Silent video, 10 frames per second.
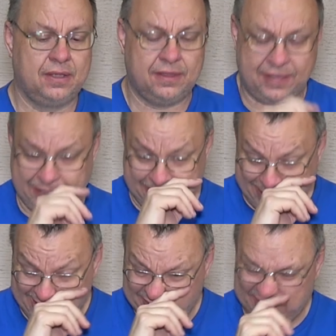They did
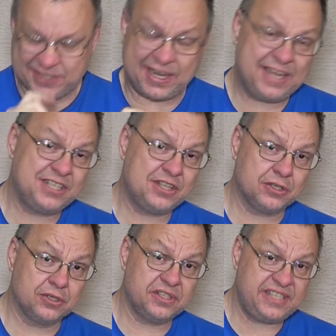have a size
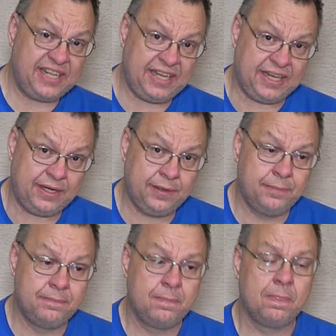13,
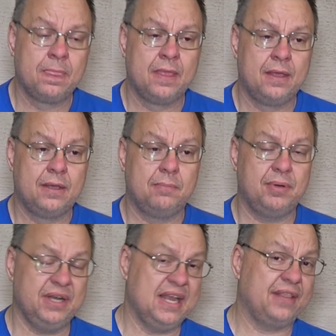
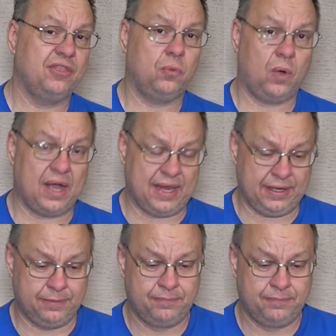but not the wide.